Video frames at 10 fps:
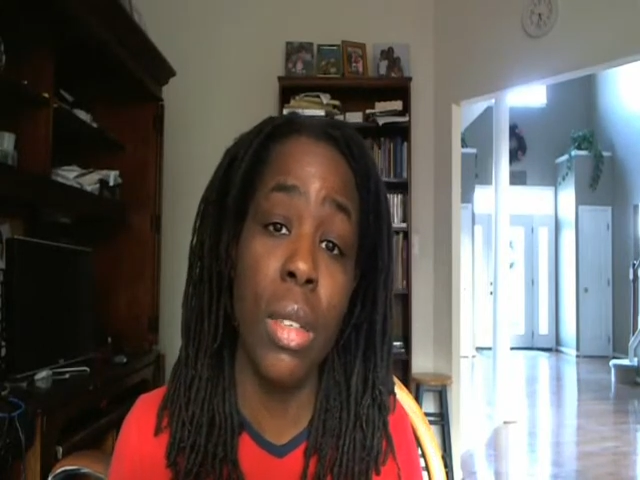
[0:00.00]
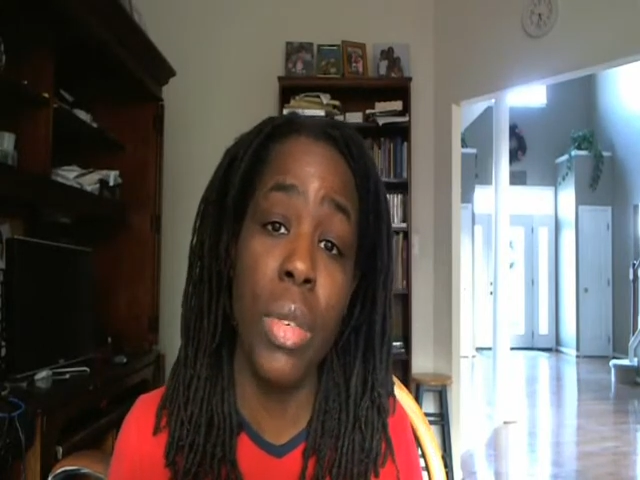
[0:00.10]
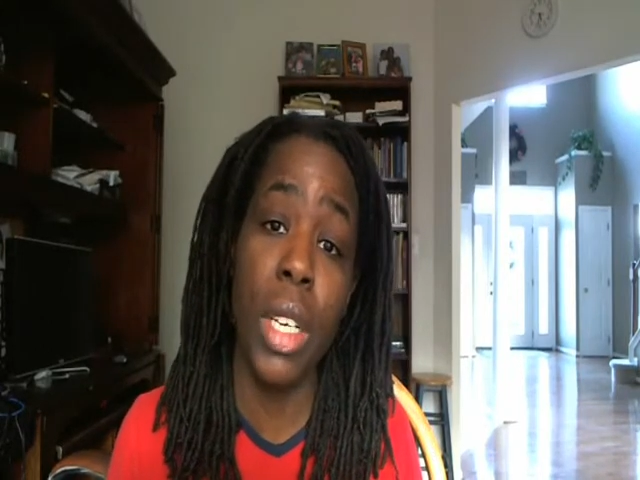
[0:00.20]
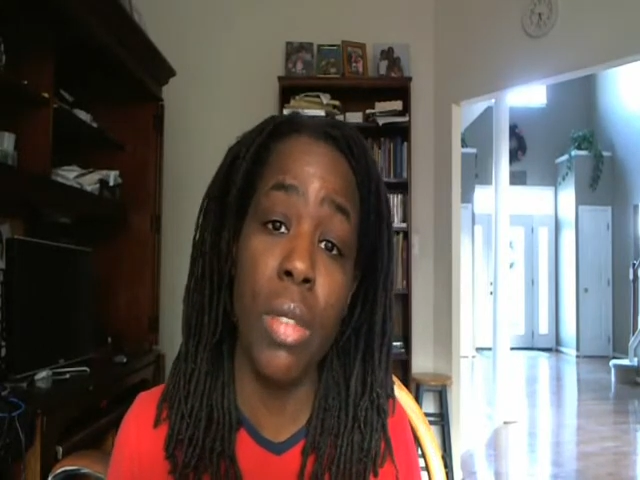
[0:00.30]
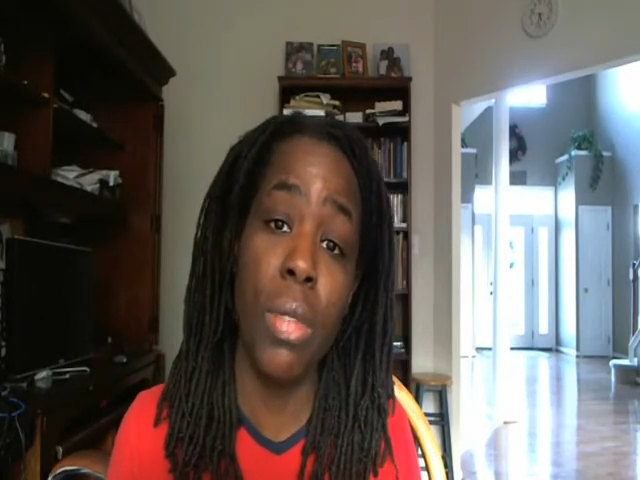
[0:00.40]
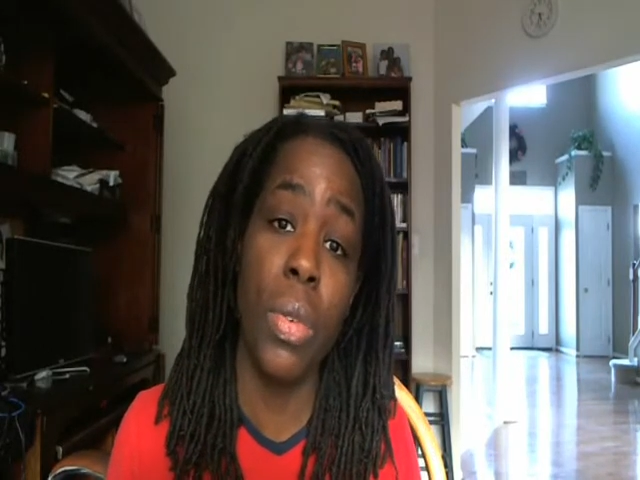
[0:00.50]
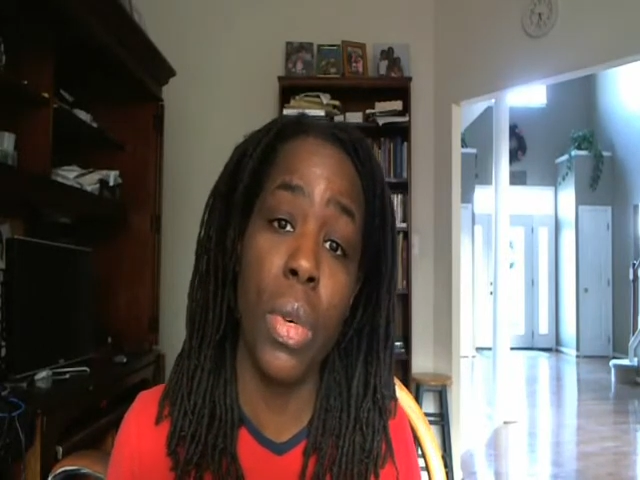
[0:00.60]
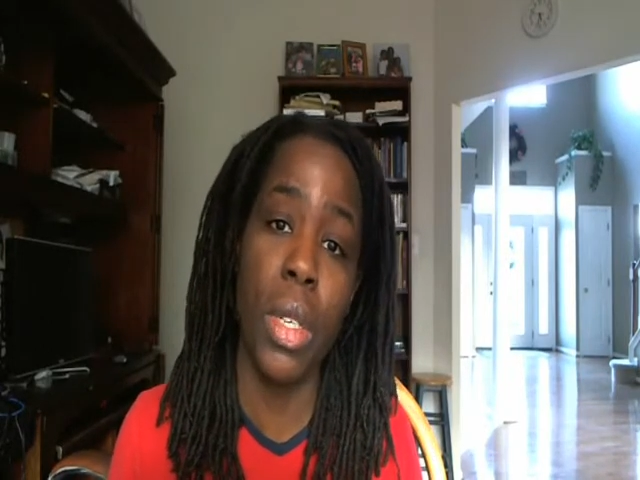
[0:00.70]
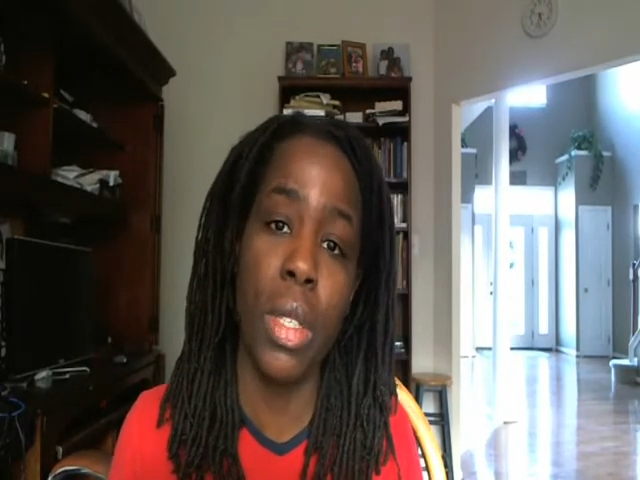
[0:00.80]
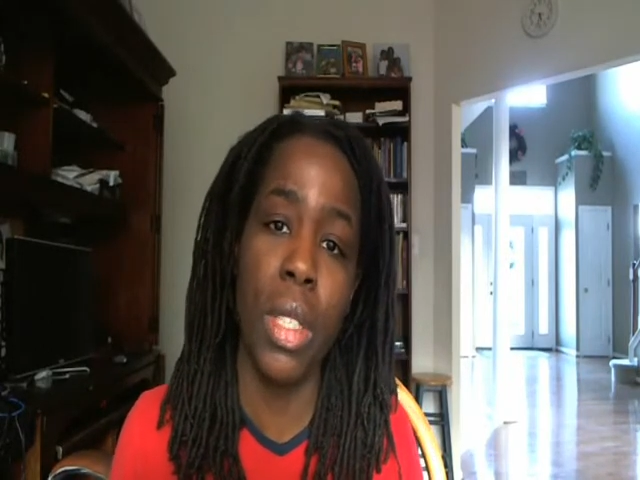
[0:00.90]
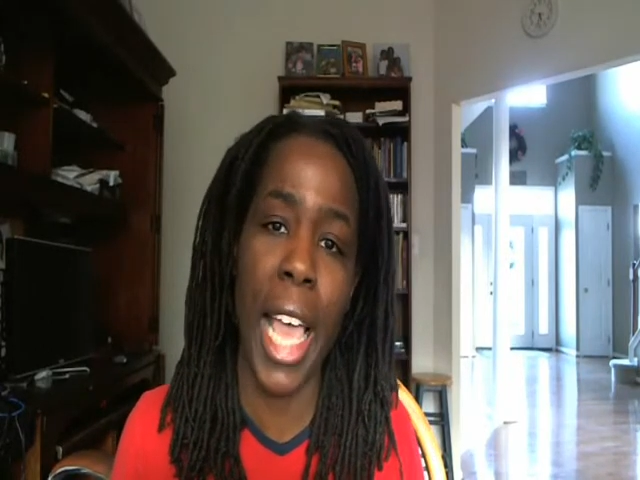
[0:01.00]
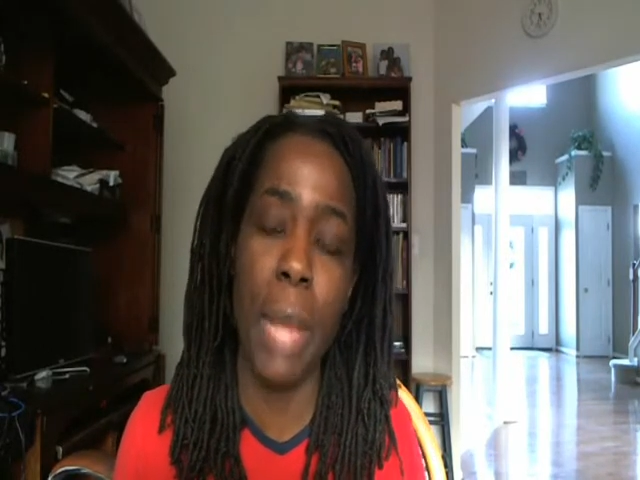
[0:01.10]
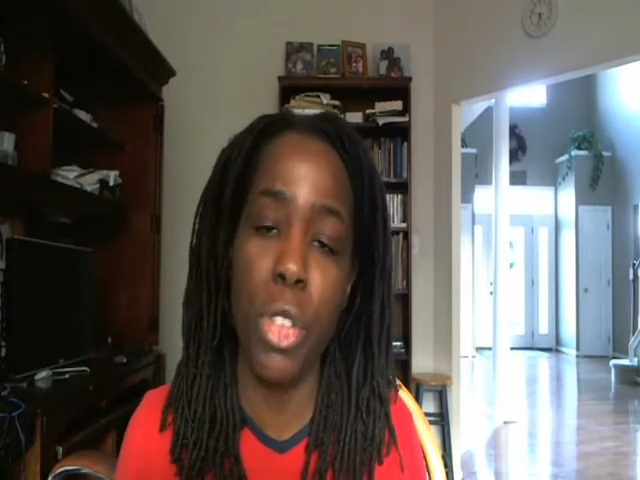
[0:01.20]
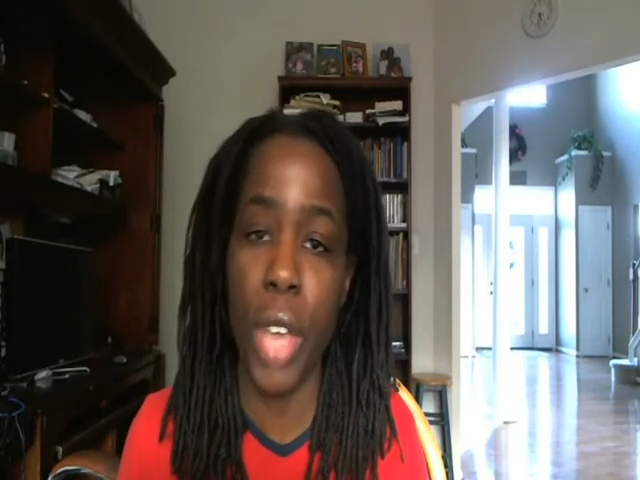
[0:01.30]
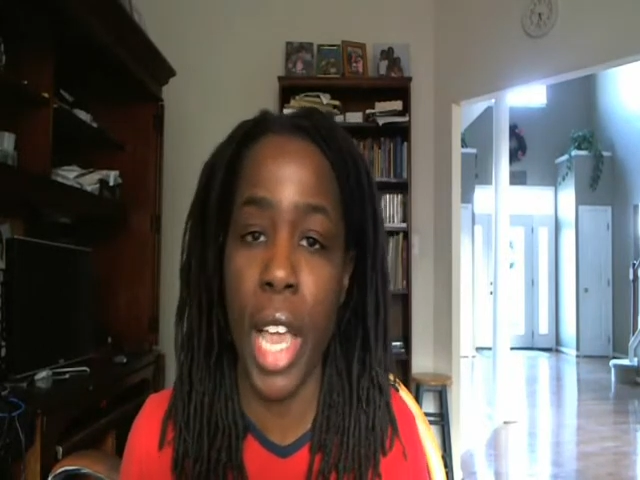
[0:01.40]
reinforce
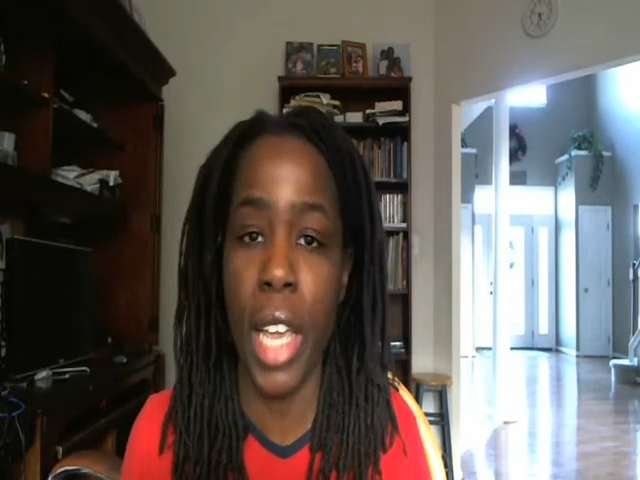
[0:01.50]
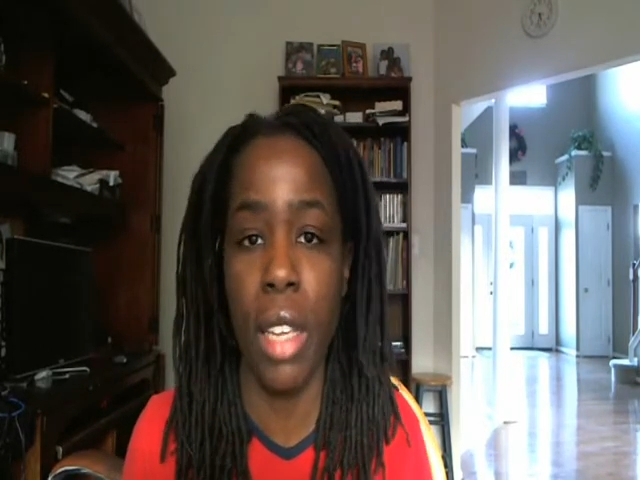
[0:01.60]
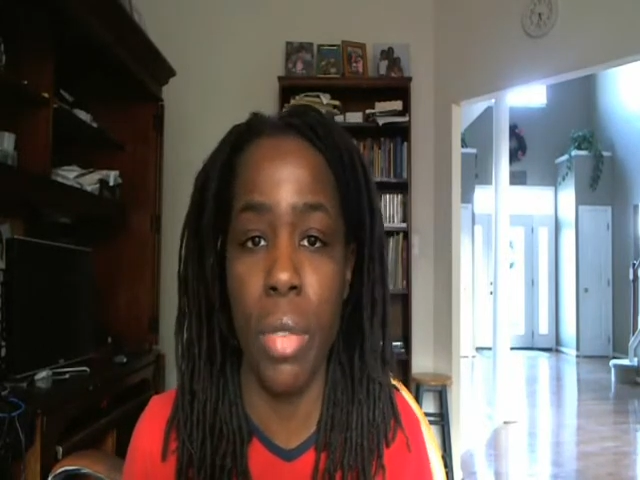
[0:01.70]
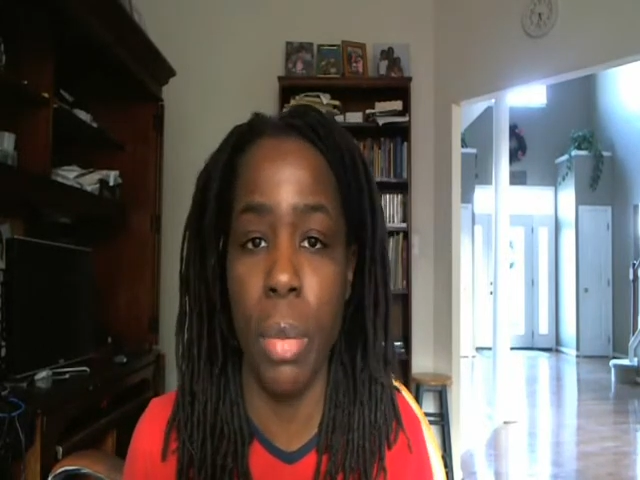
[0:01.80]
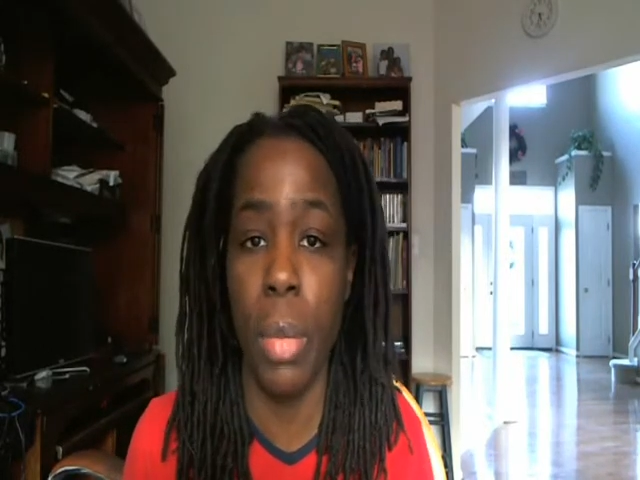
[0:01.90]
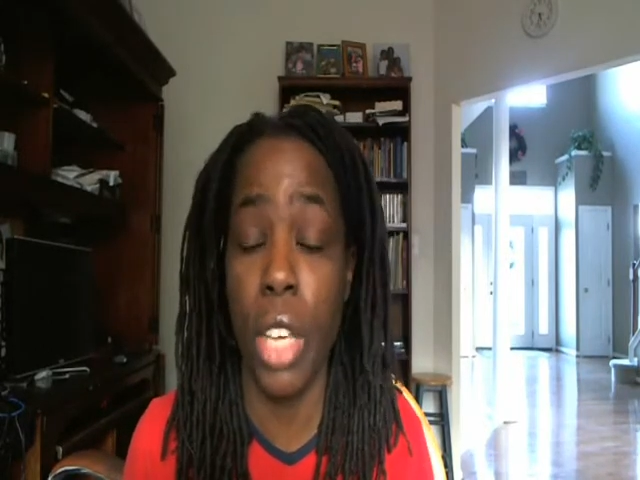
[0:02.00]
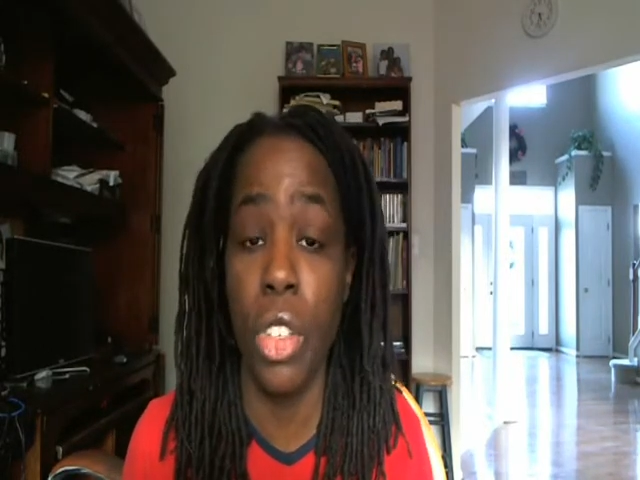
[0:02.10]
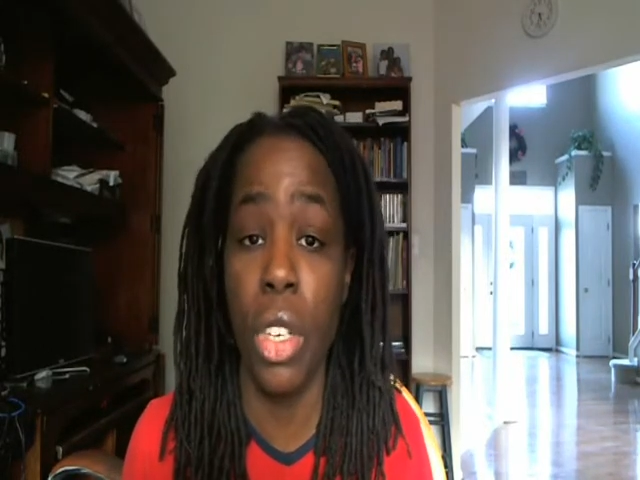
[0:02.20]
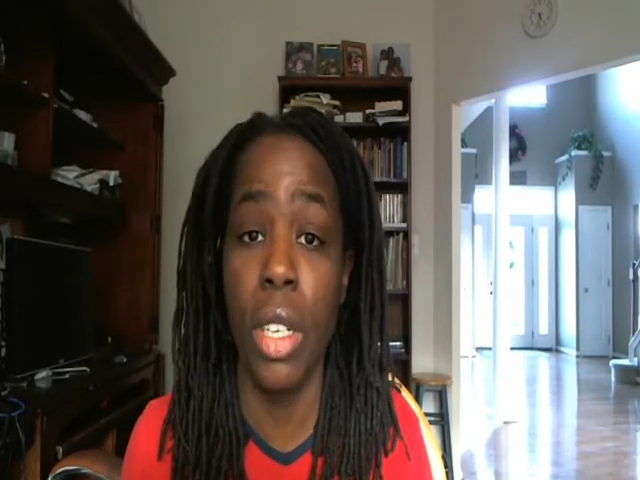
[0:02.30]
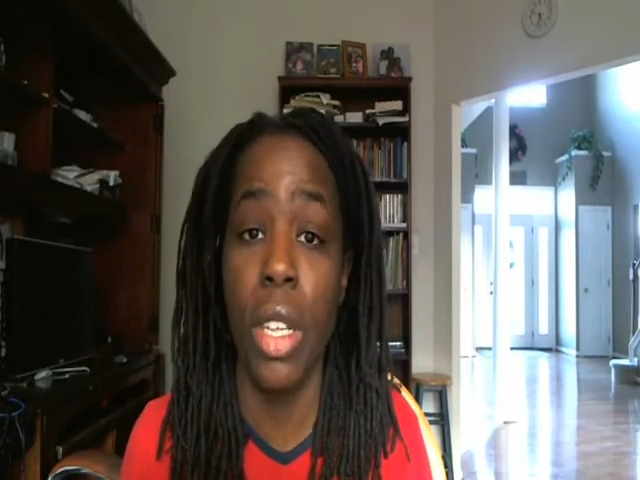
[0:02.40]
abstract information.